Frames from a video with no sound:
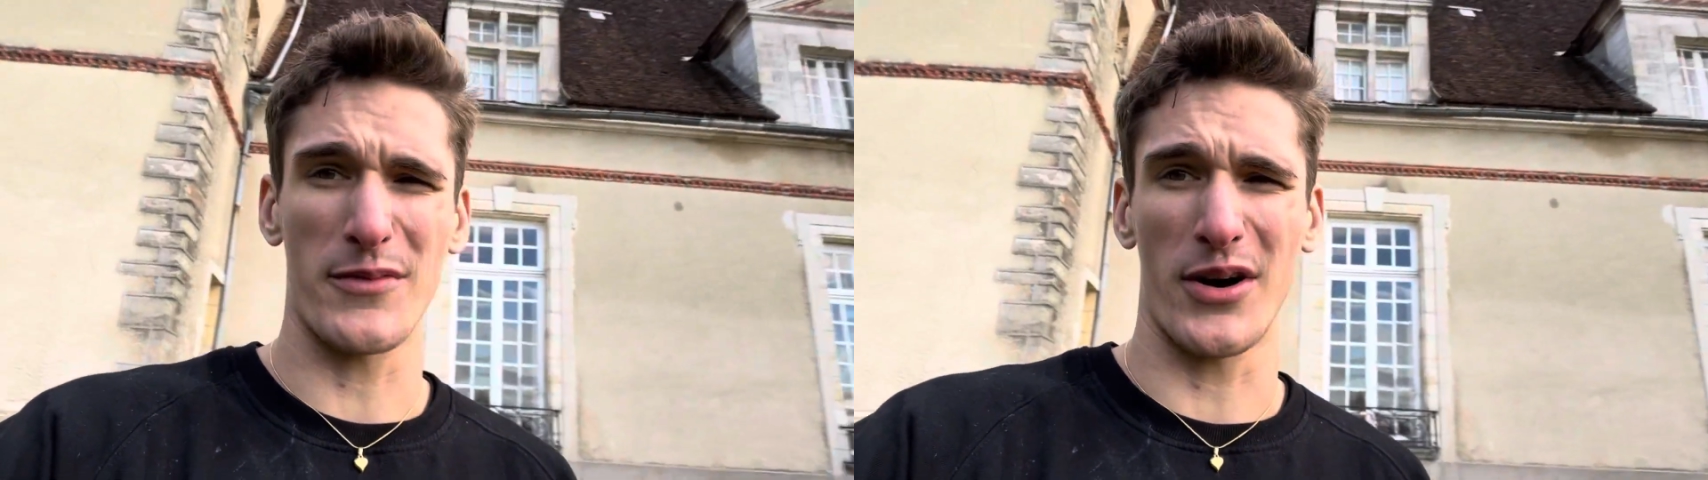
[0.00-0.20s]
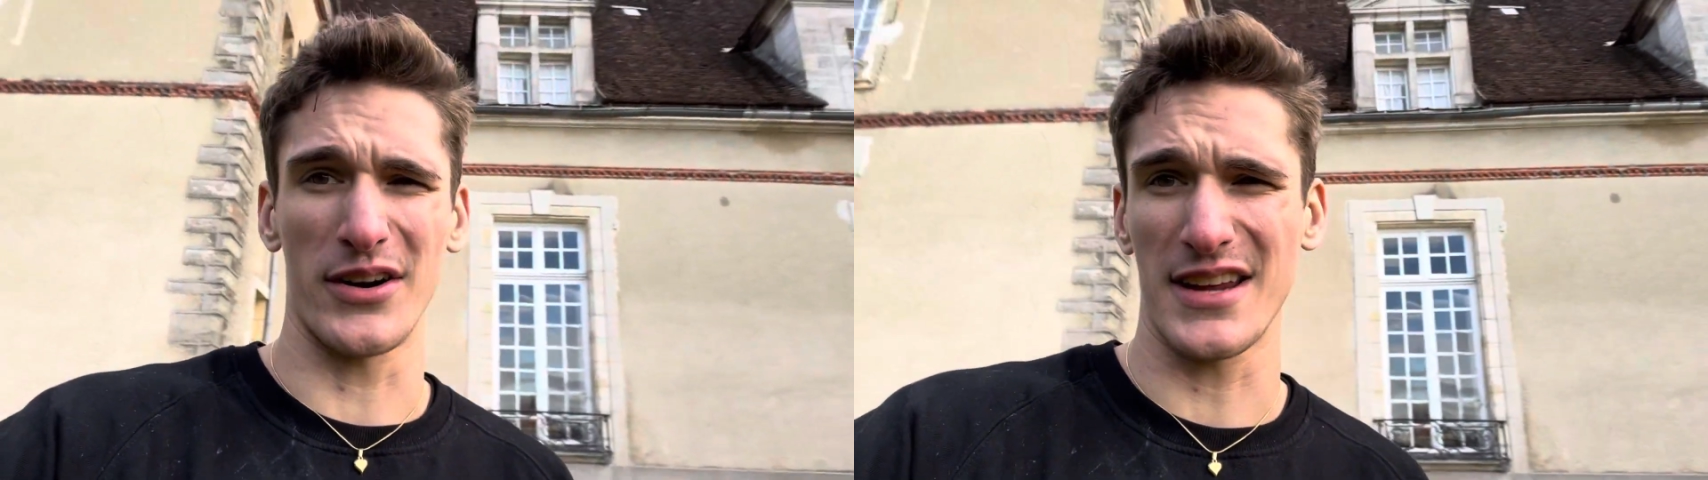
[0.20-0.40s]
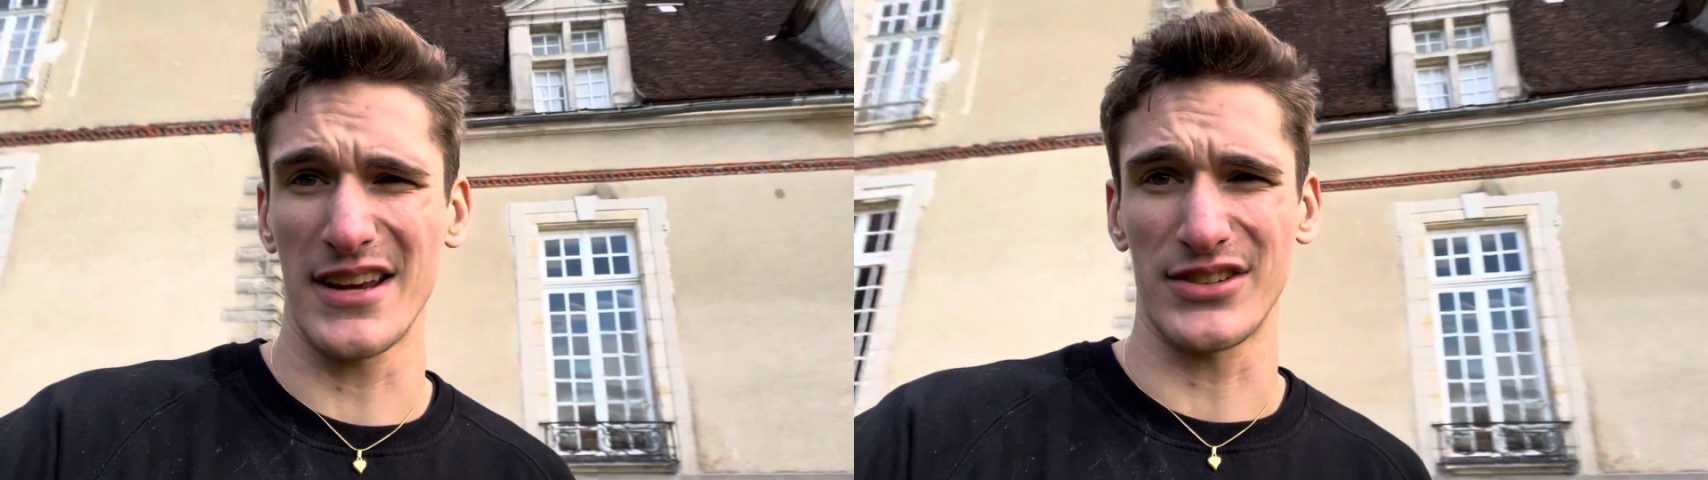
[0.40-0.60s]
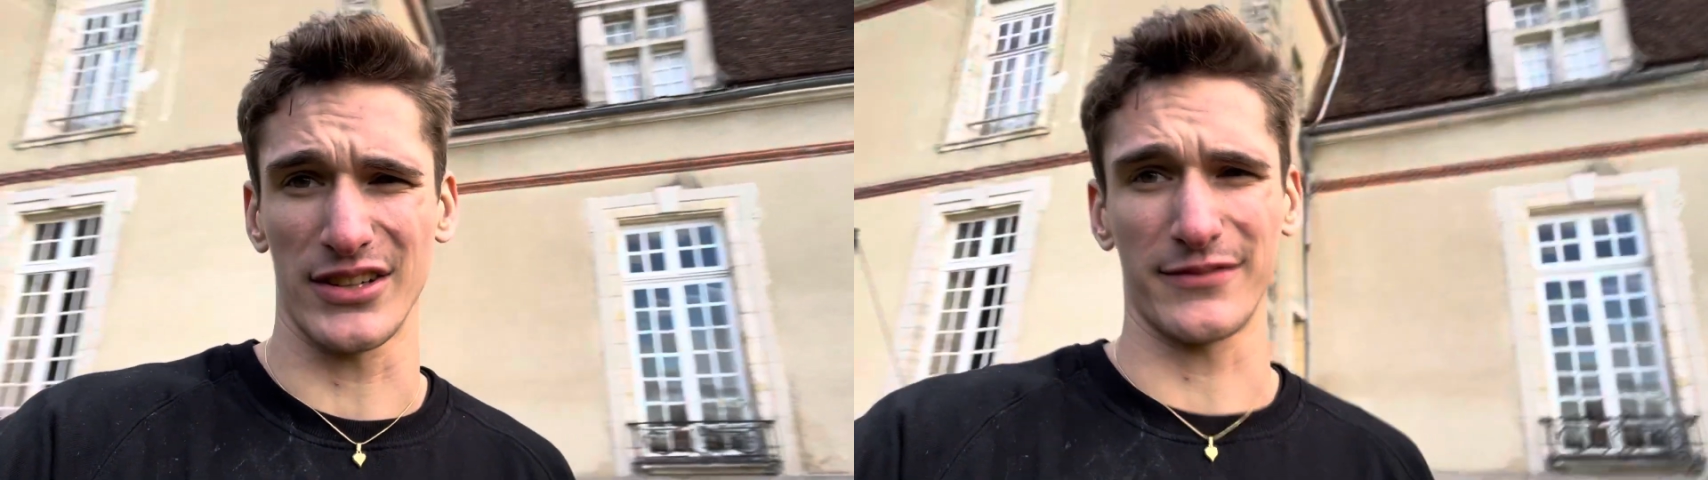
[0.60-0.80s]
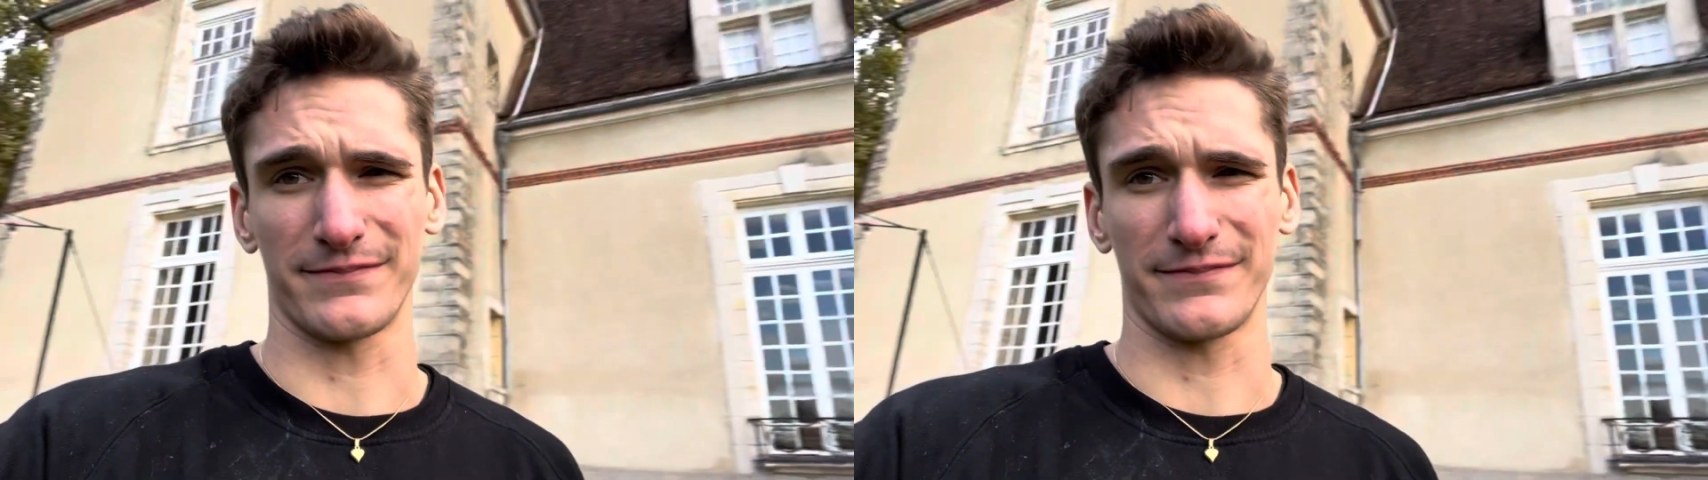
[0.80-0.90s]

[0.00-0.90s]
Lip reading: our attention.